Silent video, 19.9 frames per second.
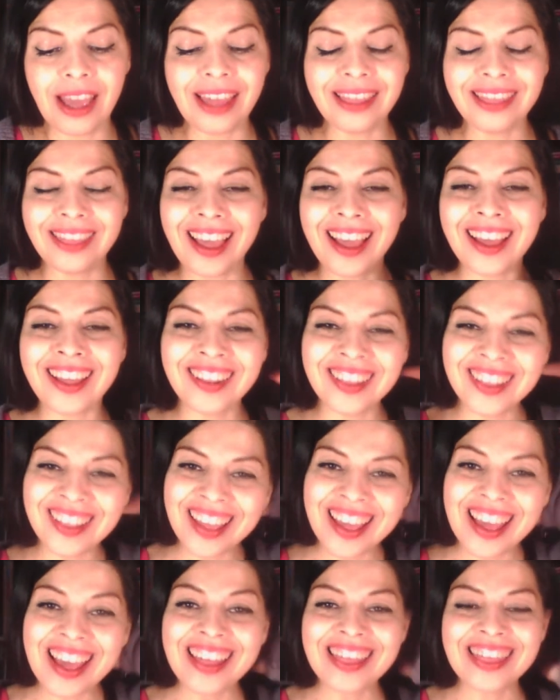and that
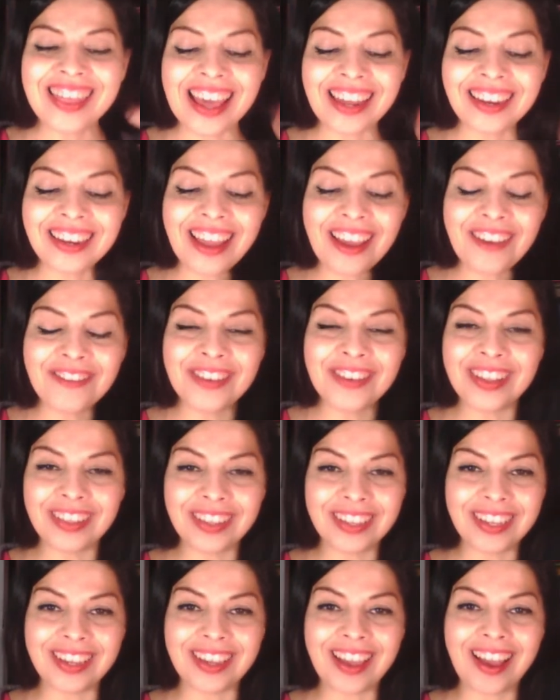
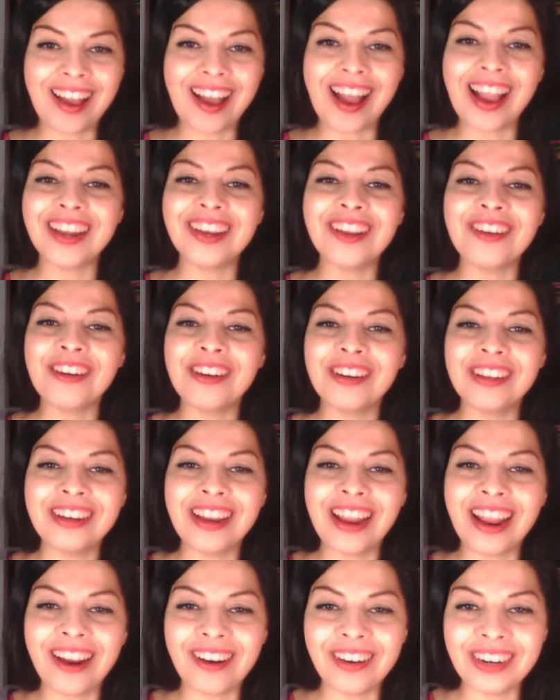definitely, I know an
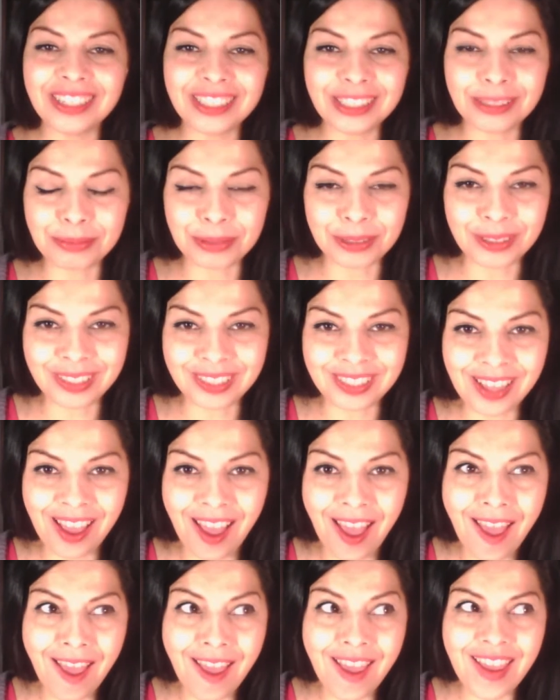Aries
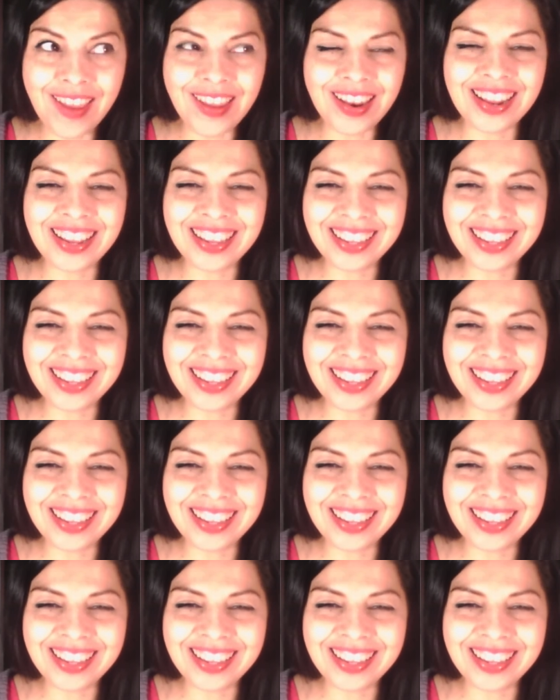person